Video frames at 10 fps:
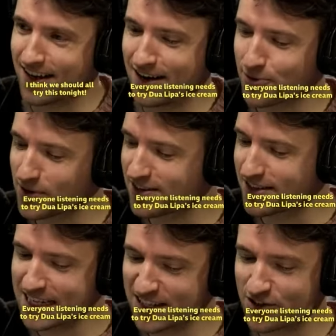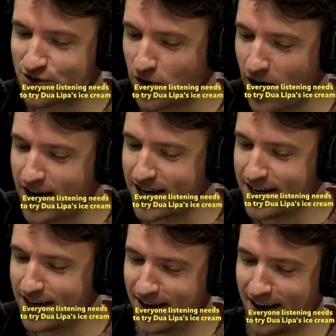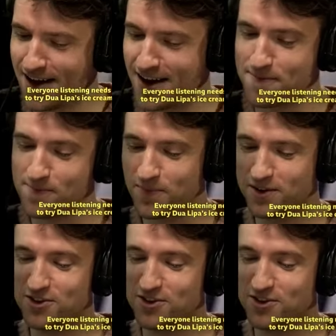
Everyone listening needs to try. Yeah, and